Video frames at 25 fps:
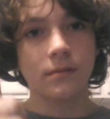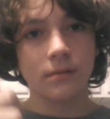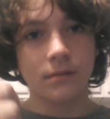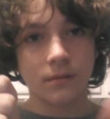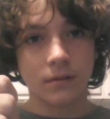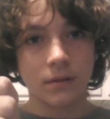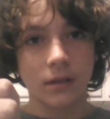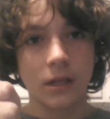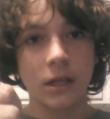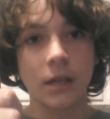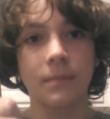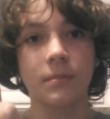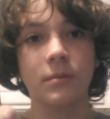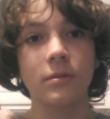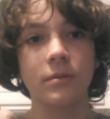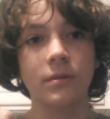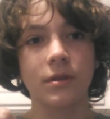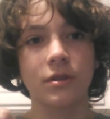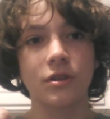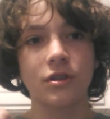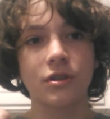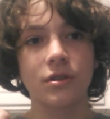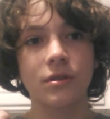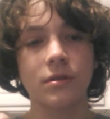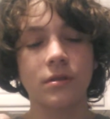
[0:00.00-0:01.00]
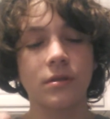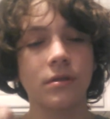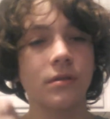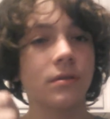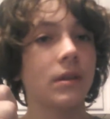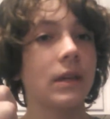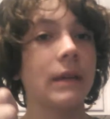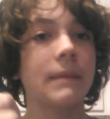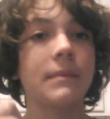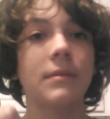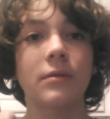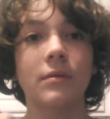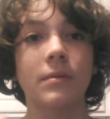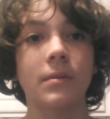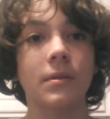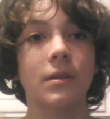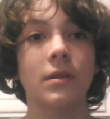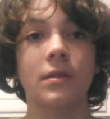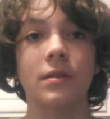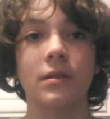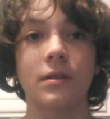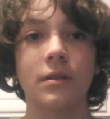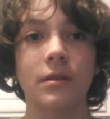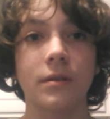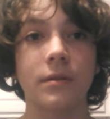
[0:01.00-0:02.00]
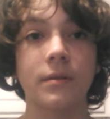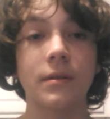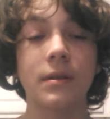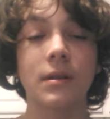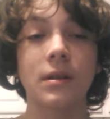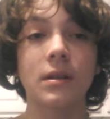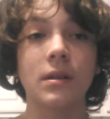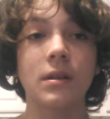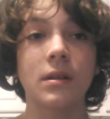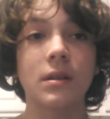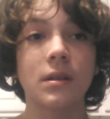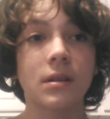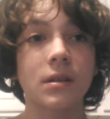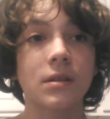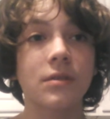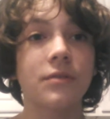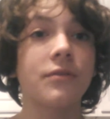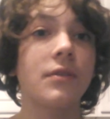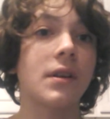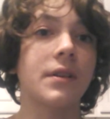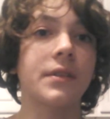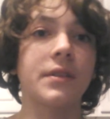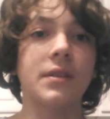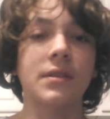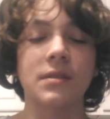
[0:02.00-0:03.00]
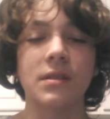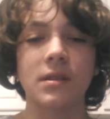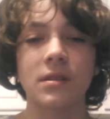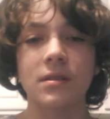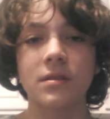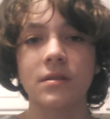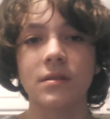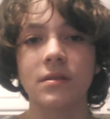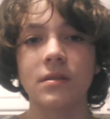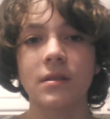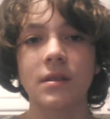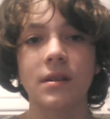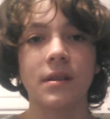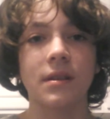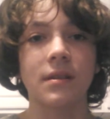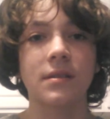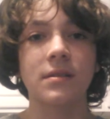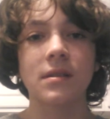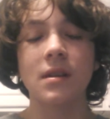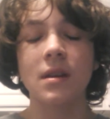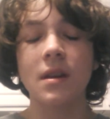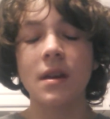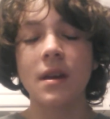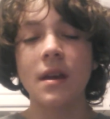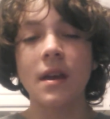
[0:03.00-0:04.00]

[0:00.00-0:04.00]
just keep doing keep doing what you're gonna do, because fuck these idiots.